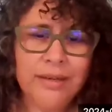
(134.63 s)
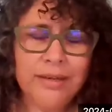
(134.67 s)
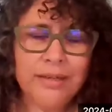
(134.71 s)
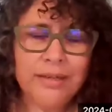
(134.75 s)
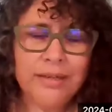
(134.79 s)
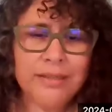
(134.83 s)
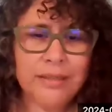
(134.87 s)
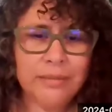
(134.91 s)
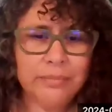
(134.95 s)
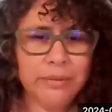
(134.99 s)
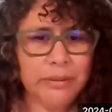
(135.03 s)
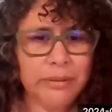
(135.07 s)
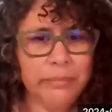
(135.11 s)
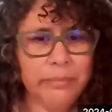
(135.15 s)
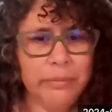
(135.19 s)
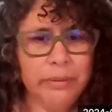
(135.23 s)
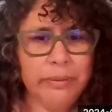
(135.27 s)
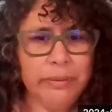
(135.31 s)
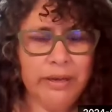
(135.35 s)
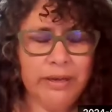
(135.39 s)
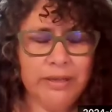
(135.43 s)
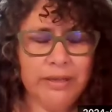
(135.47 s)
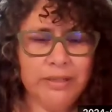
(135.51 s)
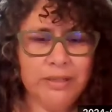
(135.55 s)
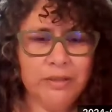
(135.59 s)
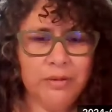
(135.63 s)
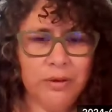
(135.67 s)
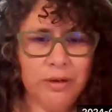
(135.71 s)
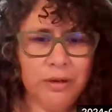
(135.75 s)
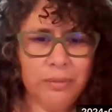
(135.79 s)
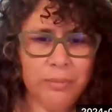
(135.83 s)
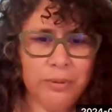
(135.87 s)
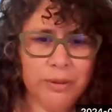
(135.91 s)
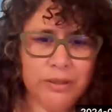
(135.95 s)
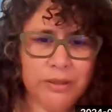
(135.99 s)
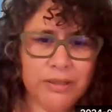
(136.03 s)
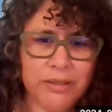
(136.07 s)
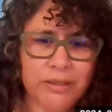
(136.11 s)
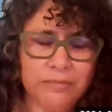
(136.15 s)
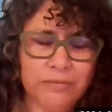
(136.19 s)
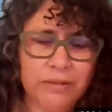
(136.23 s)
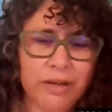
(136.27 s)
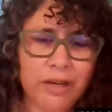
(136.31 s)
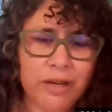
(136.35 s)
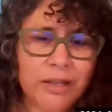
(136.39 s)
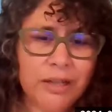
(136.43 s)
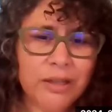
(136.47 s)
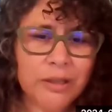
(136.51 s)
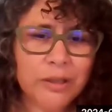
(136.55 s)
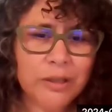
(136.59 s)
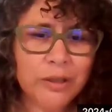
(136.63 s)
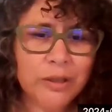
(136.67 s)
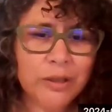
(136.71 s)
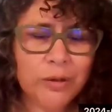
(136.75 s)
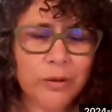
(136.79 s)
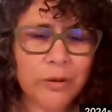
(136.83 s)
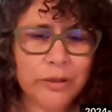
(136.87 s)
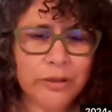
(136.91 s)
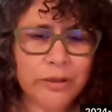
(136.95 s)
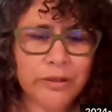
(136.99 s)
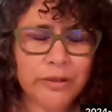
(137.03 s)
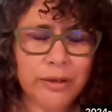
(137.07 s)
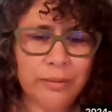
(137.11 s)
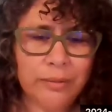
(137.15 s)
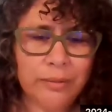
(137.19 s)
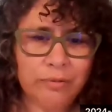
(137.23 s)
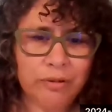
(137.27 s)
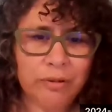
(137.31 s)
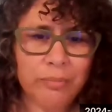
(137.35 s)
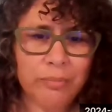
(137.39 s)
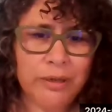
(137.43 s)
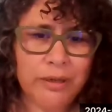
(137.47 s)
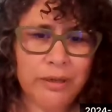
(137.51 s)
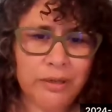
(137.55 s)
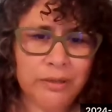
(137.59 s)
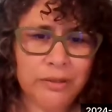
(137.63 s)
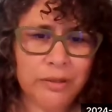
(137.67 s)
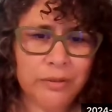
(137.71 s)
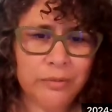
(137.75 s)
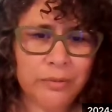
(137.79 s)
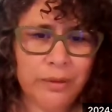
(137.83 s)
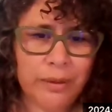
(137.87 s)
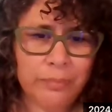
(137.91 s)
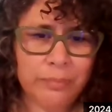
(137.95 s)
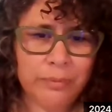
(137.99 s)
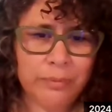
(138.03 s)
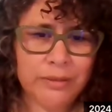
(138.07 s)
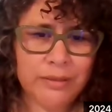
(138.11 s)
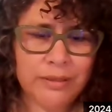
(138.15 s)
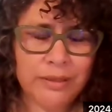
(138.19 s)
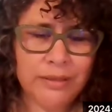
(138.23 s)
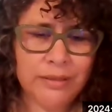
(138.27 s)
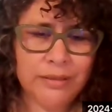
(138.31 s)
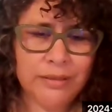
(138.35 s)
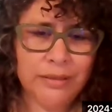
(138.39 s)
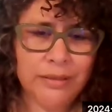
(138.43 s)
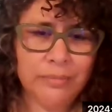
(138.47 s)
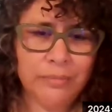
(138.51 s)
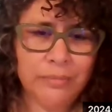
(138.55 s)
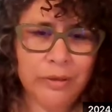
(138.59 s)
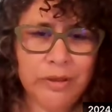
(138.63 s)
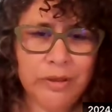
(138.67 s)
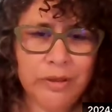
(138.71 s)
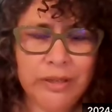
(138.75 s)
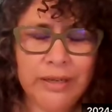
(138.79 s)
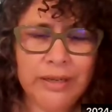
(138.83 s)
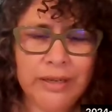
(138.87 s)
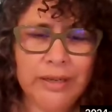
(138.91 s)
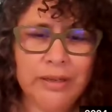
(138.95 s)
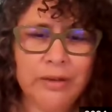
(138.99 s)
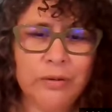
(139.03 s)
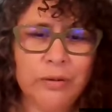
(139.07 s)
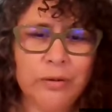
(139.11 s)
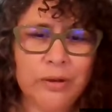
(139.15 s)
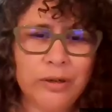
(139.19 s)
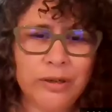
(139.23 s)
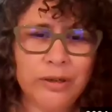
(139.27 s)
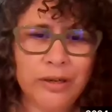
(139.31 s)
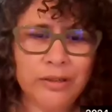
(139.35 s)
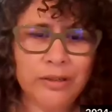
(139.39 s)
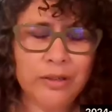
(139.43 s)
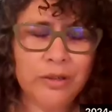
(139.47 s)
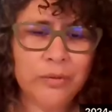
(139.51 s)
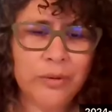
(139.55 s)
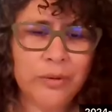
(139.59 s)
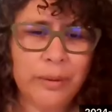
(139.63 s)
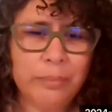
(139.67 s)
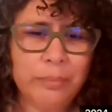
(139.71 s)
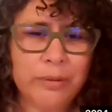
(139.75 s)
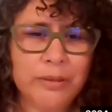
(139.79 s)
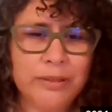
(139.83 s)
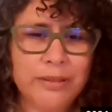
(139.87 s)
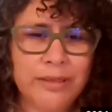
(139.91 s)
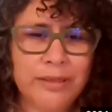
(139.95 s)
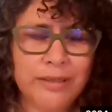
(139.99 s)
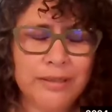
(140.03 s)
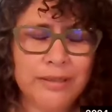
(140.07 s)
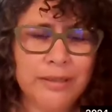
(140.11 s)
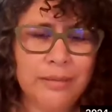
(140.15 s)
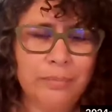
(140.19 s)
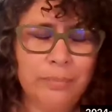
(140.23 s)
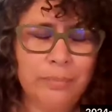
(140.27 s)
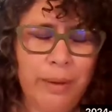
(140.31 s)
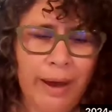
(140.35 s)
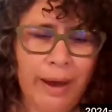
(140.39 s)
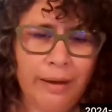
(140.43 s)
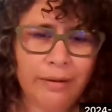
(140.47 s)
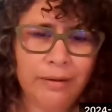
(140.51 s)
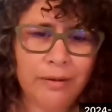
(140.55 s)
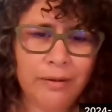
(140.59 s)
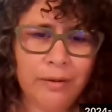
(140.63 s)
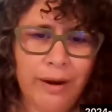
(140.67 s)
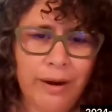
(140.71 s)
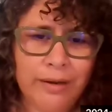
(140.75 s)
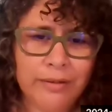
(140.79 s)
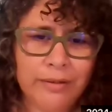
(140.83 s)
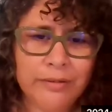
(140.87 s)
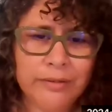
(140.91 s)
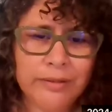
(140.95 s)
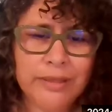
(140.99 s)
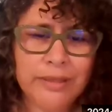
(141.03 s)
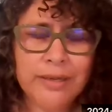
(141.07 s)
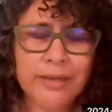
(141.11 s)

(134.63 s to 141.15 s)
simply because you are a person of color or you come from an underrepresented community or an underrepresented background.